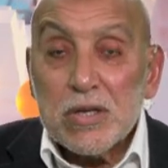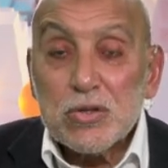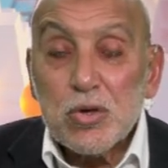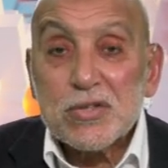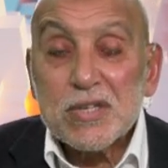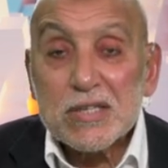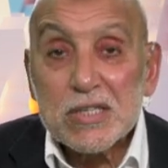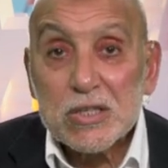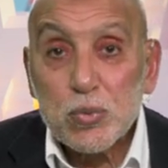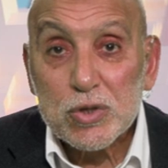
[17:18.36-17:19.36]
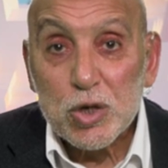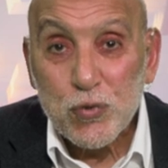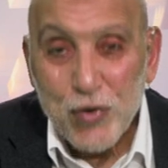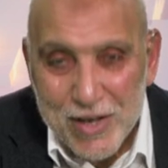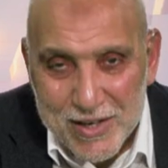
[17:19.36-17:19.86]
There is no success
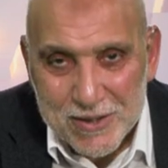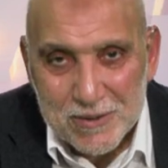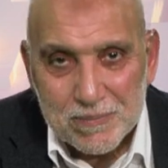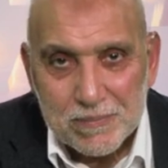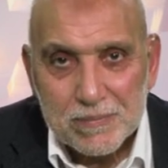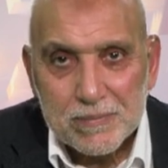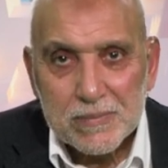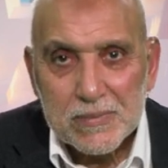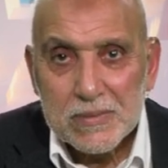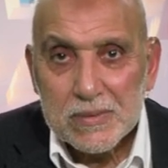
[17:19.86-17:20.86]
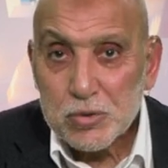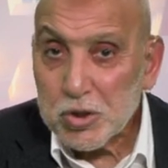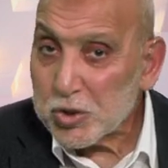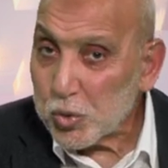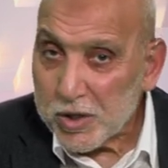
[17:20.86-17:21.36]
without failure.
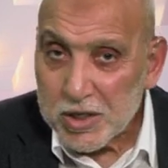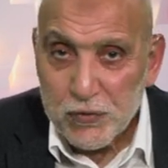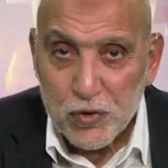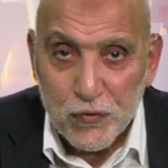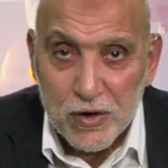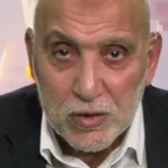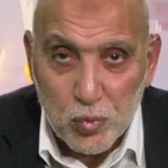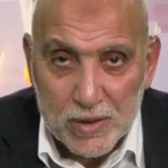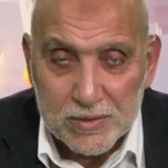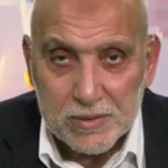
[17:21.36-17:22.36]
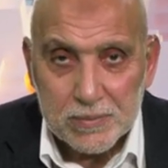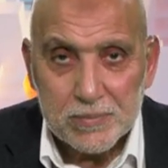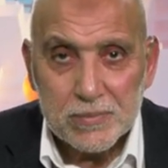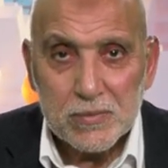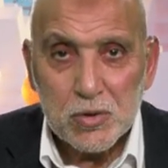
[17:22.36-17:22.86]
Don't worry if you failed
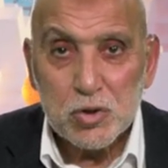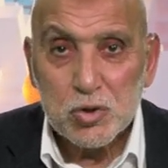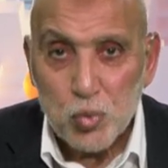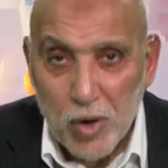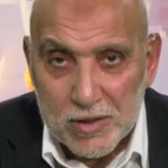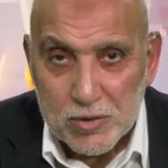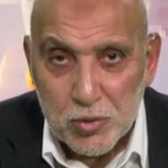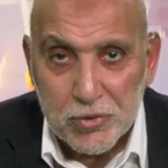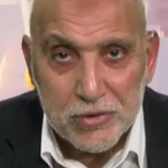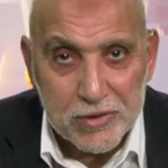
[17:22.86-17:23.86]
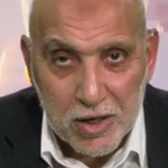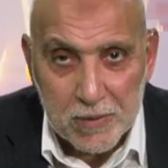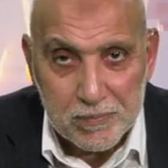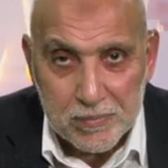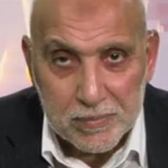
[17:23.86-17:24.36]
once or twice or three
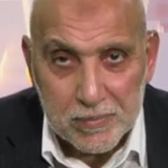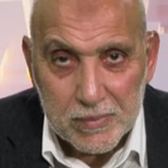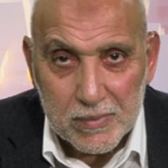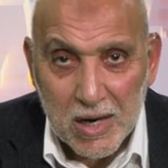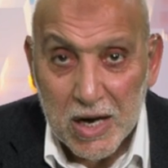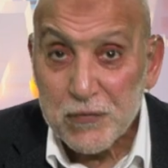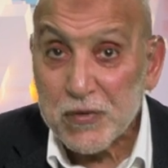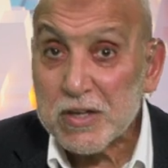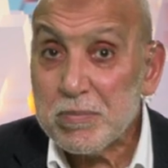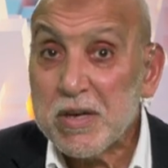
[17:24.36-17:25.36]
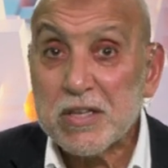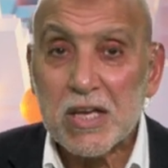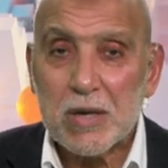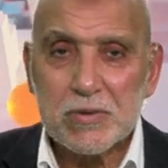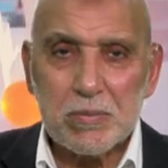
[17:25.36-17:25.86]
times. I failed
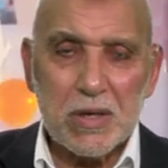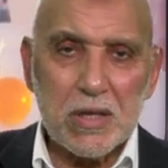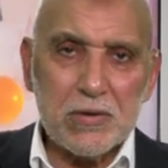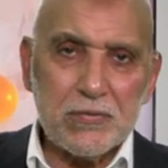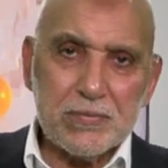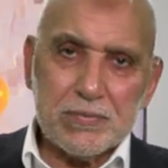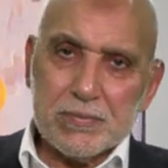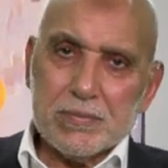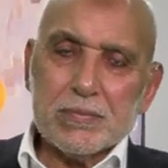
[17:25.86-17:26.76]
many times in my life.